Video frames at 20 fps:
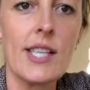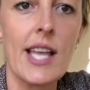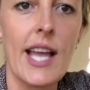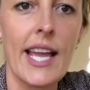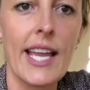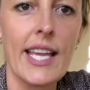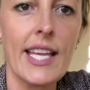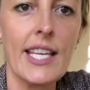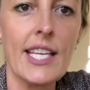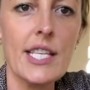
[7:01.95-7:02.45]
like.
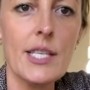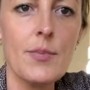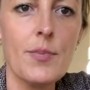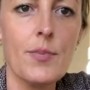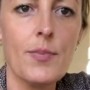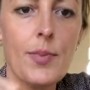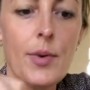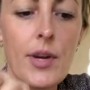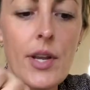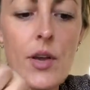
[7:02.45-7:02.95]
It is
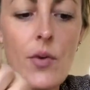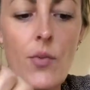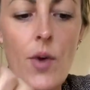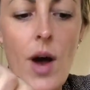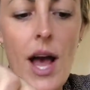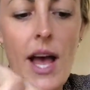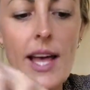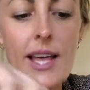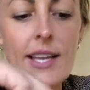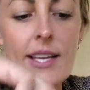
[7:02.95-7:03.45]
pretty
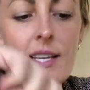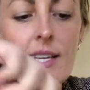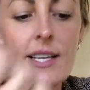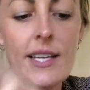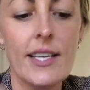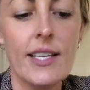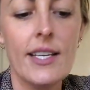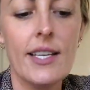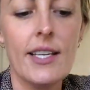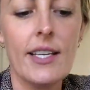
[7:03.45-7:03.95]
wet,
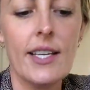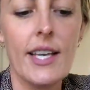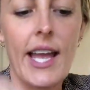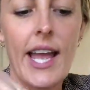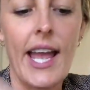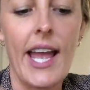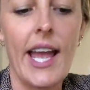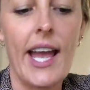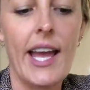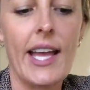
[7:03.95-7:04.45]

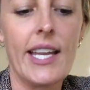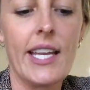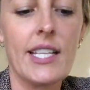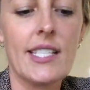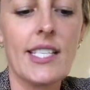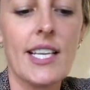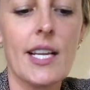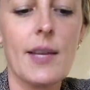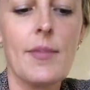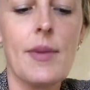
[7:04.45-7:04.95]
and it's
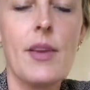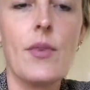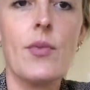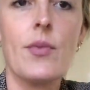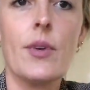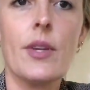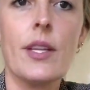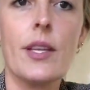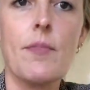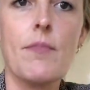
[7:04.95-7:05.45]
gonna be
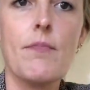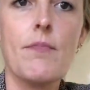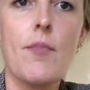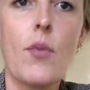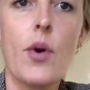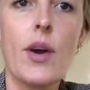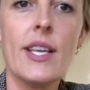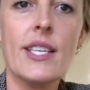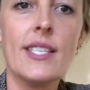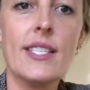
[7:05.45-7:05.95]
really
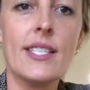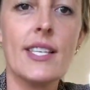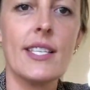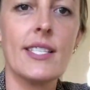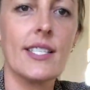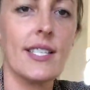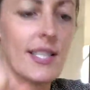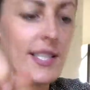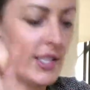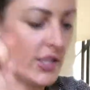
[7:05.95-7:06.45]
moist and
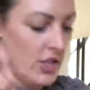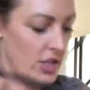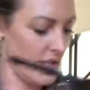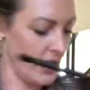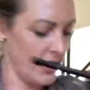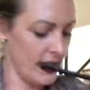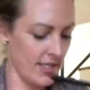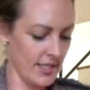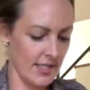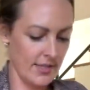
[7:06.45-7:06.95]

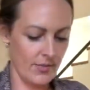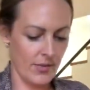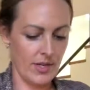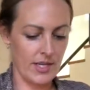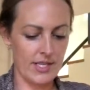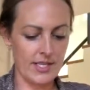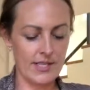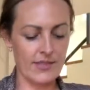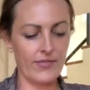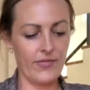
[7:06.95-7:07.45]
delicious when
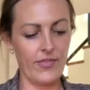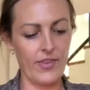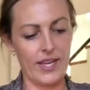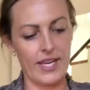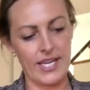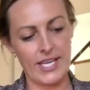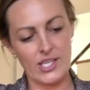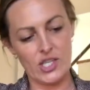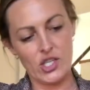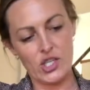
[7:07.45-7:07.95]
it's
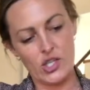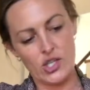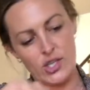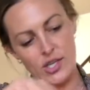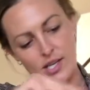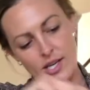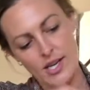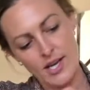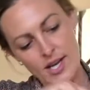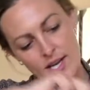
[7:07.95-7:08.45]
finished.
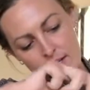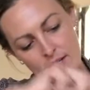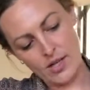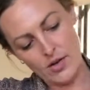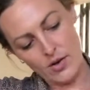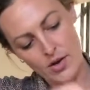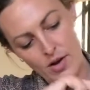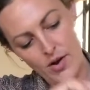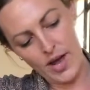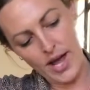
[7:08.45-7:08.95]
So
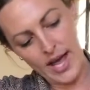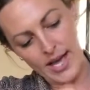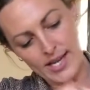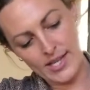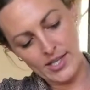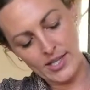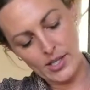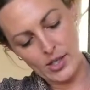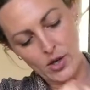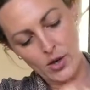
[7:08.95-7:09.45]
go ahead
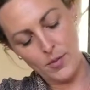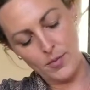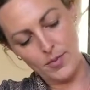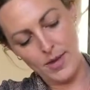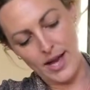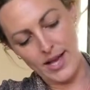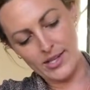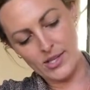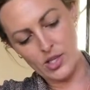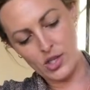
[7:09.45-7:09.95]
and scoop
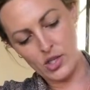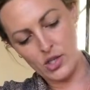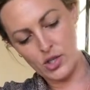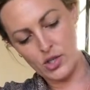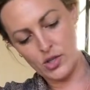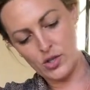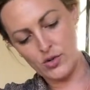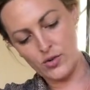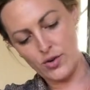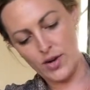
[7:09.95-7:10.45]
that
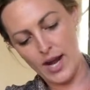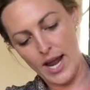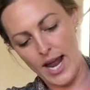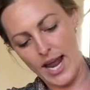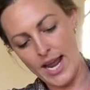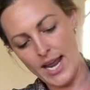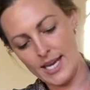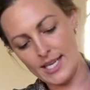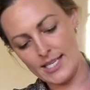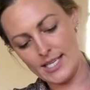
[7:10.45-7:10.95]

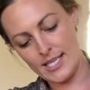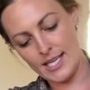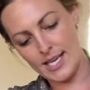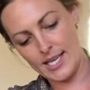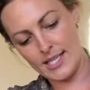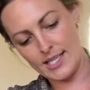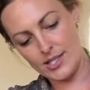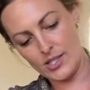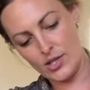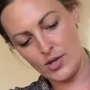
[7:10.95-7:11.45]
straight
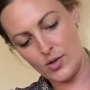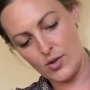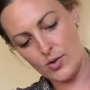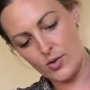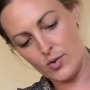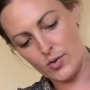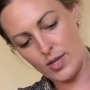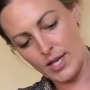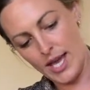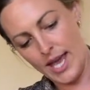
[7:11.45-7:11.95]

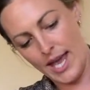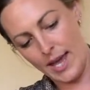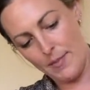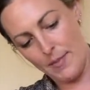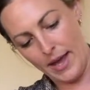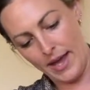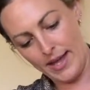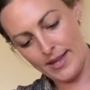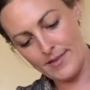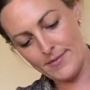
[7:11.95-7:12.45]
into the cake
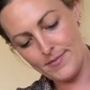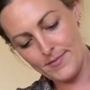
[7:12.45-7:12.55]
pan.